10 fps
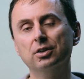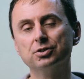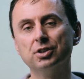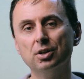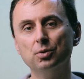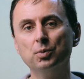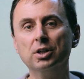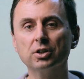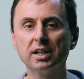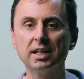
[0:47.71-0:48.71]
So we're
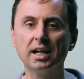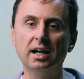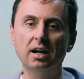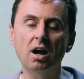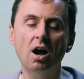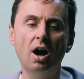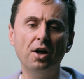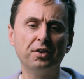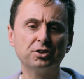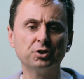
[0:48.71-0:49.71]
looking at,
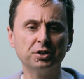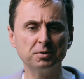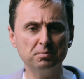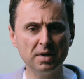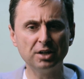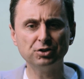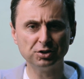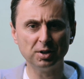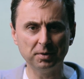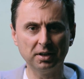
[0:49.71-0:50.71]
are they trying to measure
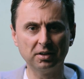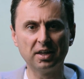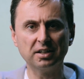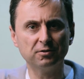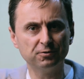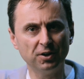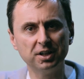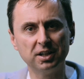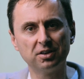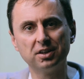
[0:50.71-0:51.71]
something? They're
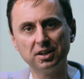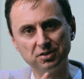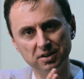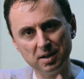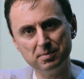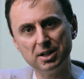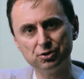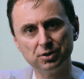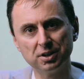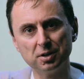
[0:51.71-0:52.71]
defining things and they're
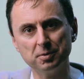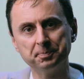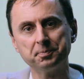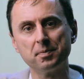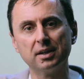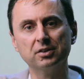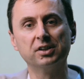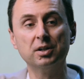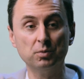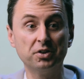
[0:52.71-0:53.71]
measuring them and
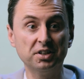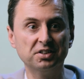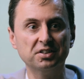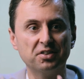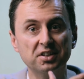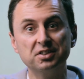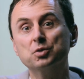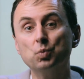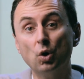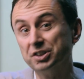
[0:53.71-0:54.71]
saying, well, this is, this
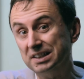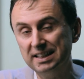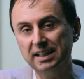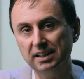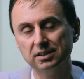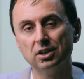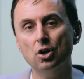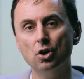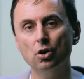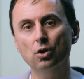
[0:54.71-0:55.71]
is what it is.
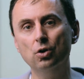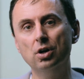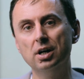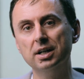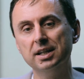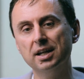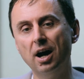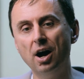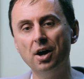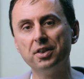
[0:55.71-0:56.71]
Or
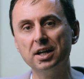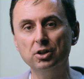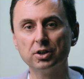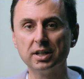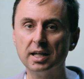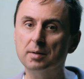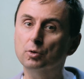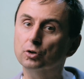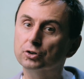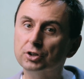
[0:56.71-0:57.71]
are they looking at
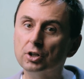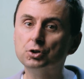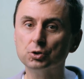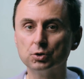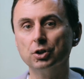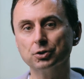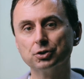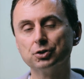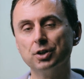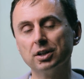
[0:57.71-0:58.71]
more social
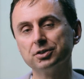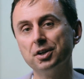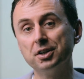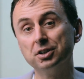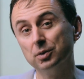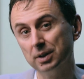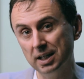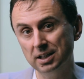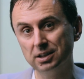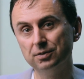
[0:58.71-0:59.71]
constructs? Are they doing
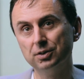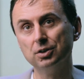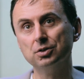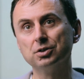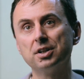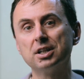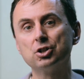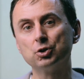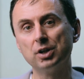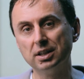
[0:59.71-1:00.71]
interviews? Are they
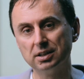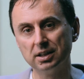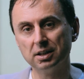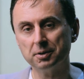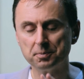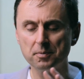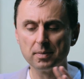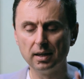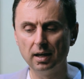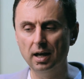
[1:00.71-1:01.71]
creating
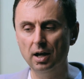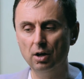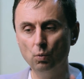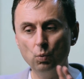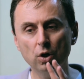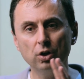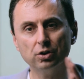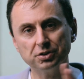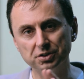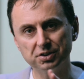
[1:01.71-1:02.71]
uh,
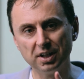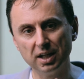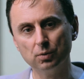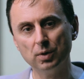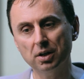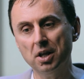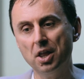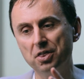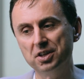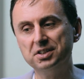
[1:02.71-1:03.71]
worlds and saying, well,
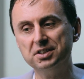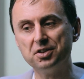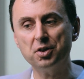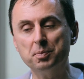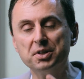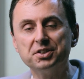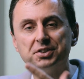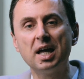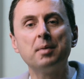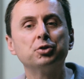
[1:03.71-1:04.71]
this is
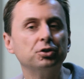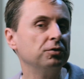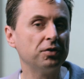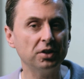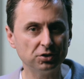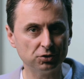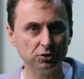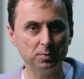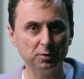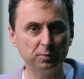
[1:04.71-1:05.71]
perception of this
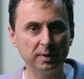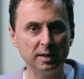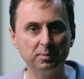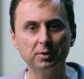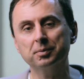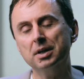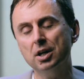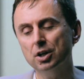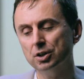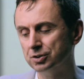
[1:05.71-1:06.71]
group of people?
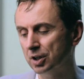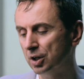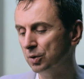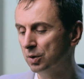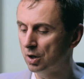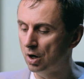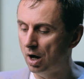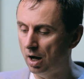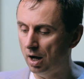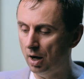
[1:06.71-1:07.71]
So
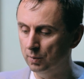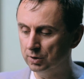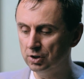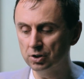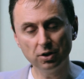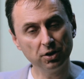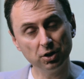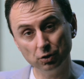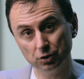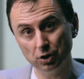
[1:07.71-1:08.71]
I would look at
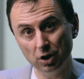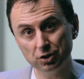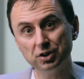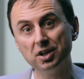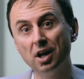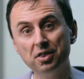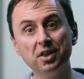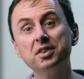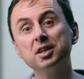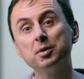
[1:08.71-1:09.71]
the ontology and
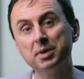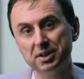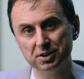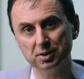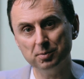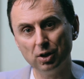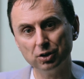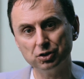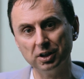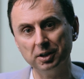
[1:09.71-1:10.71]
then the
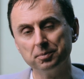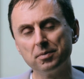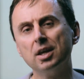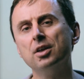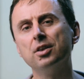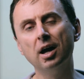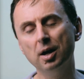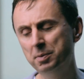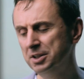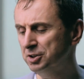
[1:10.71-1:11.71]
epistemology. Uh,
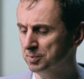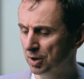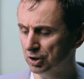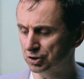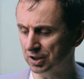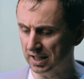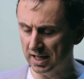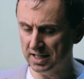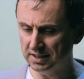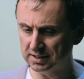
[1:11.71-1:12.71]
epistemology
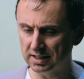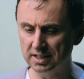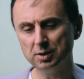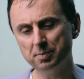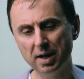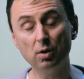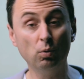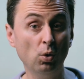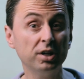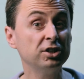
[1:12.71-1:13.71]
is, is
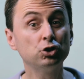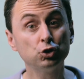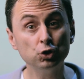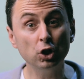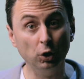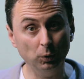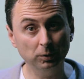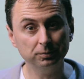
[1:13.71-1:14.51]
about what is true.